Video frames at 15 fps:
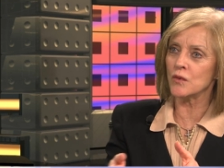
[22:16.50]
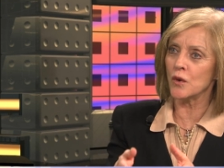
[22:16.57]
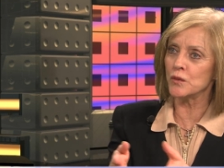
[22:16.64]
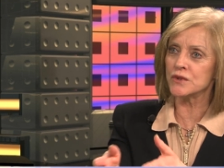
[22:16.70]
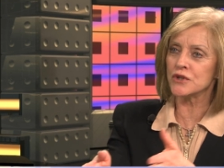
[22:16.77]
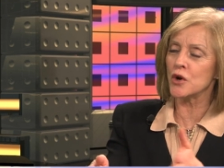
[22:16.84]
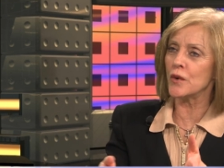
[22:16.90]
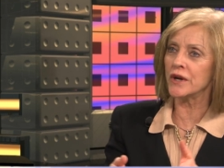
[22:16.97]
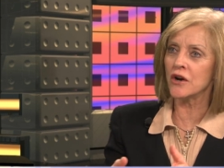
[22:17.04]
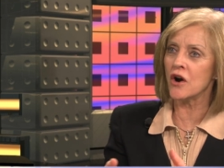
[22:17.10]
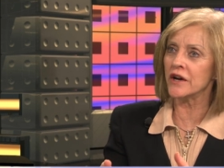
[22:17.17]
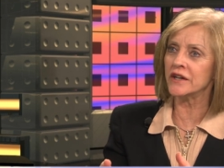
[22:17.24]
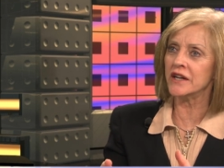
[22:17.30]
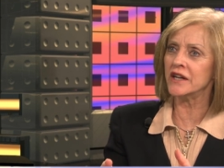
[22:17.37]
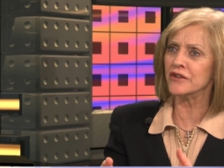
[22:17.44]
was going
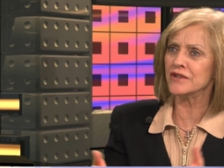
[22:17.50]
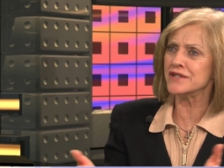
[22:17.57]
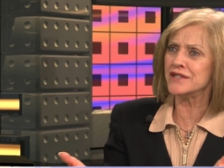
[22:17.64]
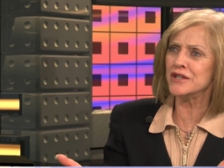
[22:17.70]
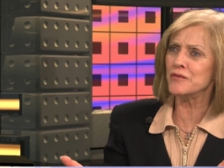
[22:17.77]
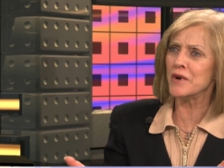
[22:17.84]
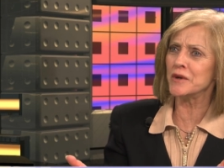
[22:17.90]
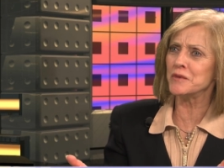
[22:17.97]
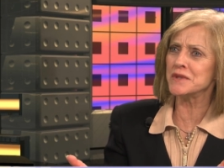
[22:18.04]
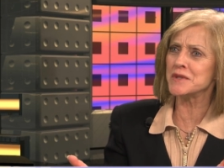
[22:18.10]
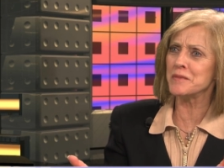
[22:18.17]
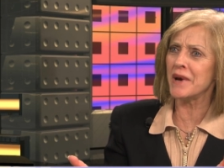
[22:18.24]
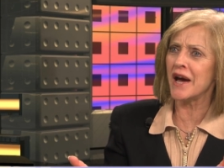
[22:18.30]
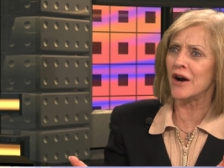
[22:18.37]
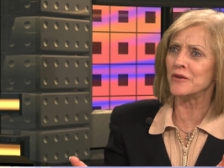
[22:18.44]
on here and see what it was
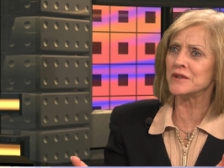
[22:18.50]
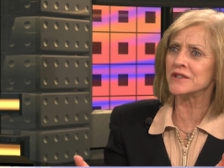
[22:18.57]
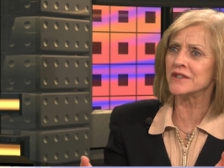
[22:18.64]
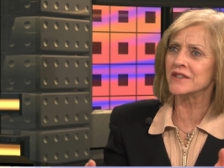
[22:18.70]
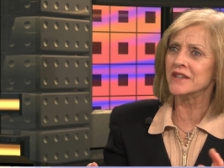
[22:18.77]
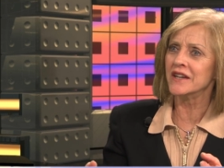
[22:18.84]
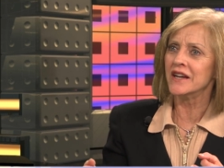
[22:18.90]
about.